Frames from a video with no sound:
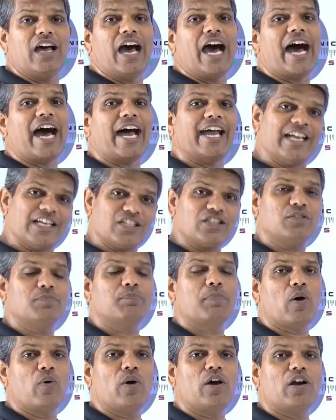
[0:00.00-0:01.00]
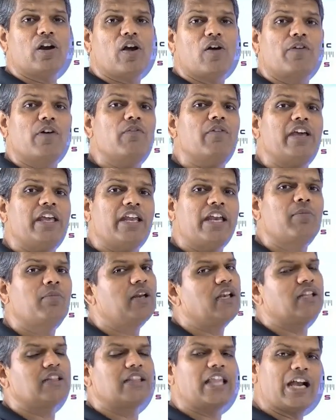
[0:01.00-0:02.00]
highest power of a variable
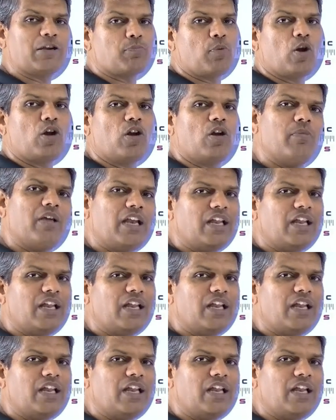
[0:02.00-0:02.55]
in that polynomial,